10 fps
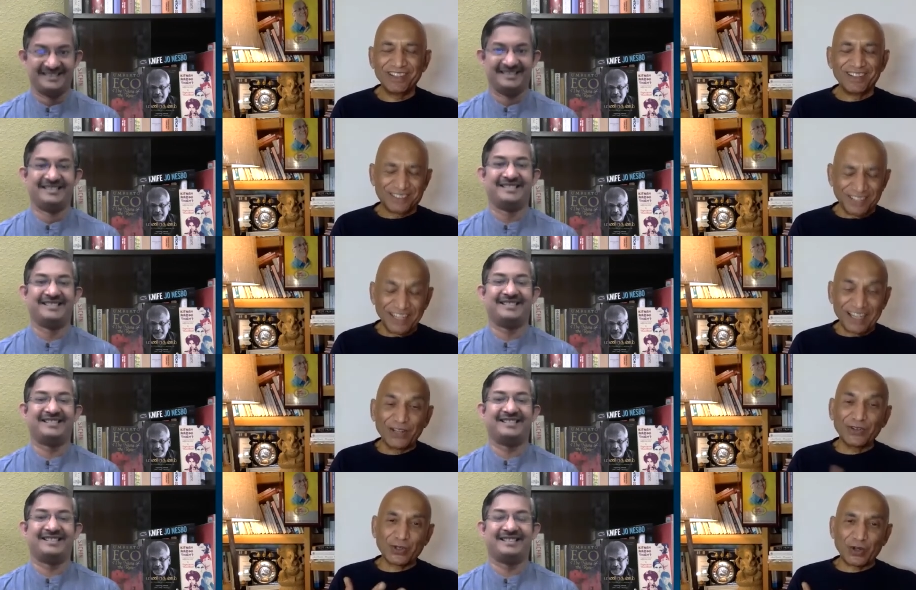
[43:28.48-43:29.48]
Speaker 1: Three, I
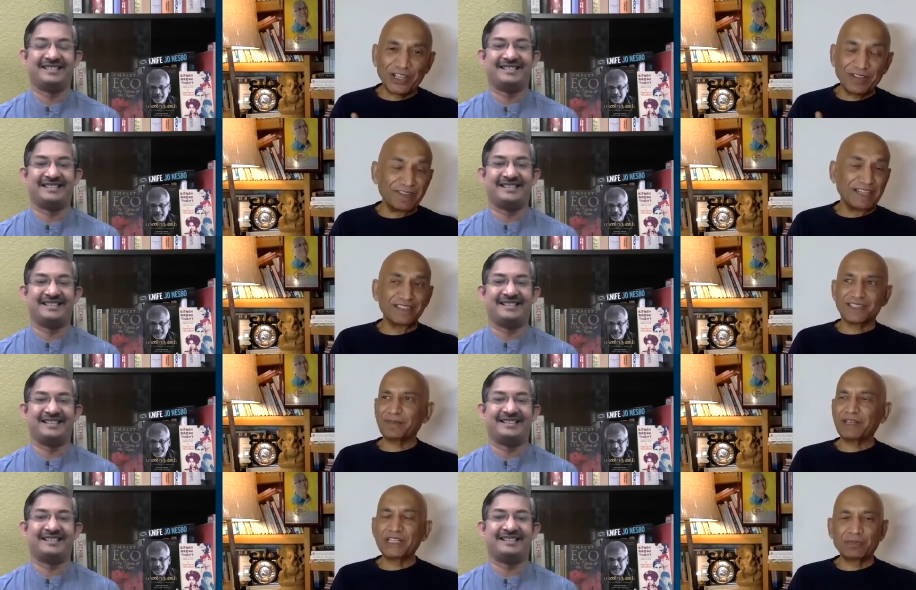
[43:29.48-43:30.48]
love talking when some
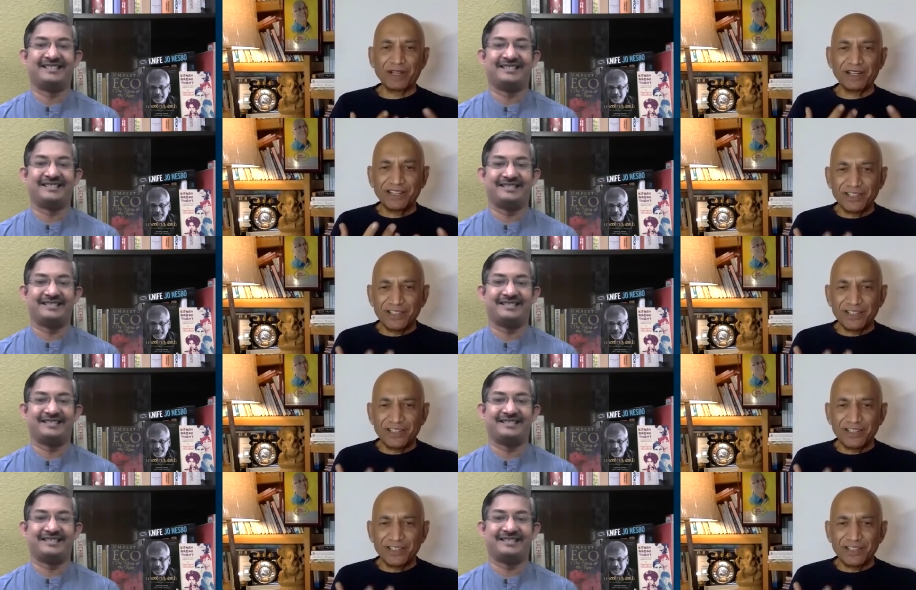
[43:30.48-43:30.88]
inspiring